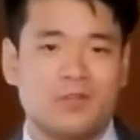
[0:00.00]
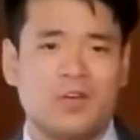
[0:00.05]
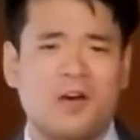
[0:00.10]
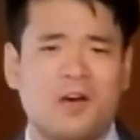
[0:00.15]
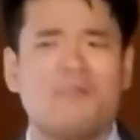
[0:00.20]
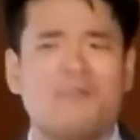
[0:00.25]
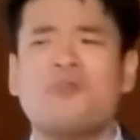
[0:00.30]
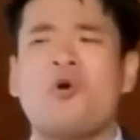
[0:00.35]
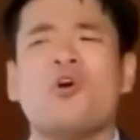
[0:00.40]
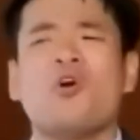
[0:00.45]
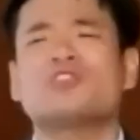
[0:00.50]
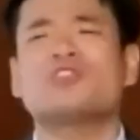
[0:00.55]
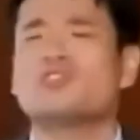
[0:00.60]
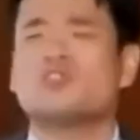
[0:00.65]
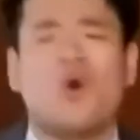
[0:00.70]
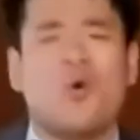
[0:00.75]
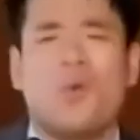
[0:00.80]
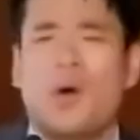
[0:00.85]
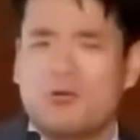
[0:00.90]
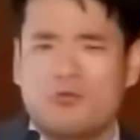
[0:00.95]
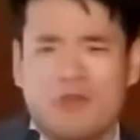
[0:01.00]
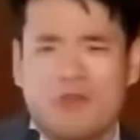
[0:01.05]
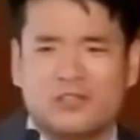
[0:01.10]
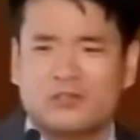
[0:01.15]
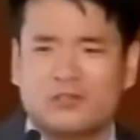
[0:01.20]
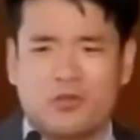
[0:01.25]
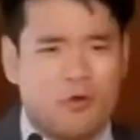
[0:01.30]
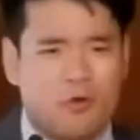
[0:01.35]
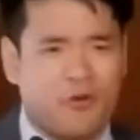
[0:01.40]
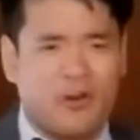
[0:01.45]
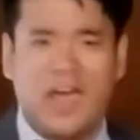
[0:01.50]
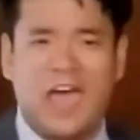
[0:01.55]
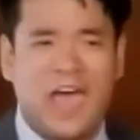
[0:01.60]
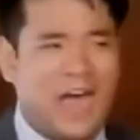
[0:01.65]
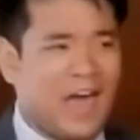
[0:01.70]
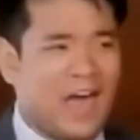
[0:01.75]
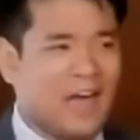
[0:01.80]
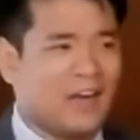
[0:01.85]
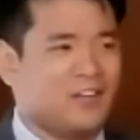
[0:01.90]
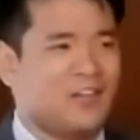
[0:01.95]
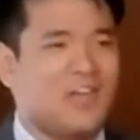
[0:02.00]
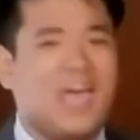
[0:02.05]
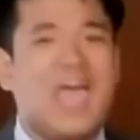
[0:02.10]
Of course, no one raised their hand.